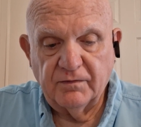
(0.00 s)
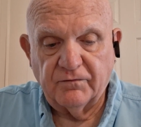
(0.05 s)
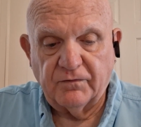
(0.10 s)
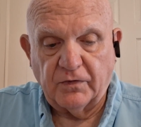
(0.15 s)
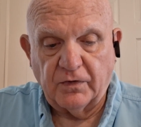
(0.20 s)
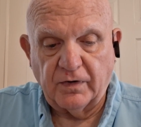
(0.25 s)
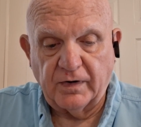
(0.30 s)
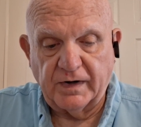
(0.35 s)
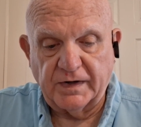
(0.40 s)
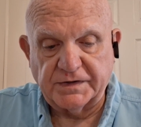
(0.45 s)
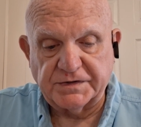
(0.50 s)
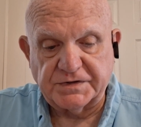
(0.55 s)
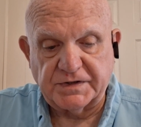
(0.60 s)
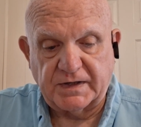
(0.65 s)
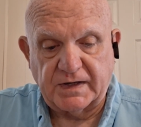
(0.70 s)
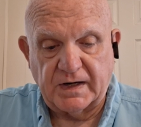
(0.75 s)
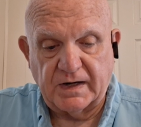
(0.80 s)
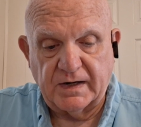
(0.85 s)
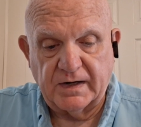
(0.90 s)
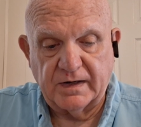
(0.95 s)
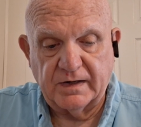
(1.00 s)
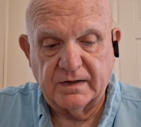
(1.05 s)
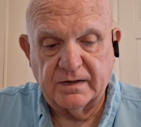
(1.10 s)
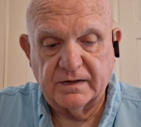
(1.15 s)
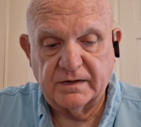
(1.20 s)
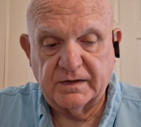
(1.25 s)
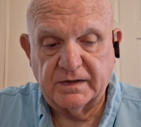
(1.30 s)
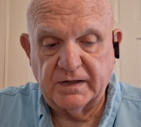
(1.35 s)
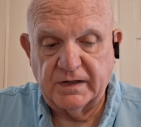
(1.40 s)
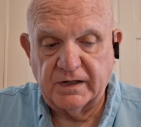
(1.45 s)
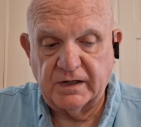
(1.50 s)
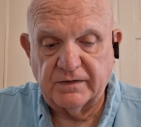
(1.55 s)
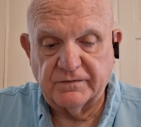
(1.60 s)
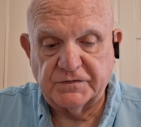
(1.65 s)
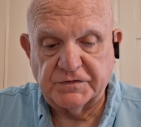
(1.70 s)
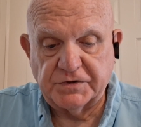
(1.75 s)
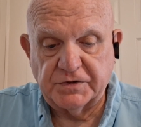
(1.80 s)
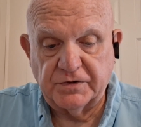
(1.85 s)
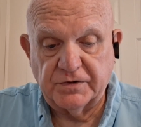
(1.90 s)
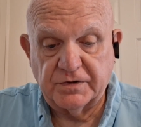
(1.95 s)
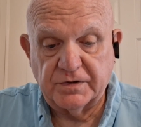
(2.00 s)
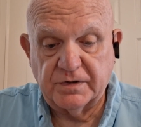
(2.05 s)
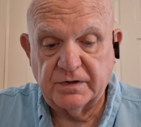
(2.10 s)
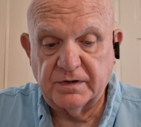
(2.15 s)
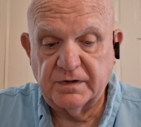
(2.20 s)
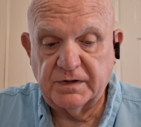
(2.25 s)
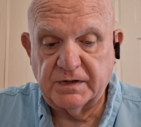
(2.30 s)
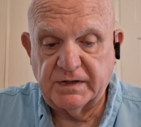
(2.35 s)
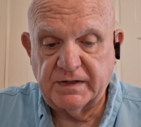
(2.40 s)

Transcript: For Hezekiah, king of Judah,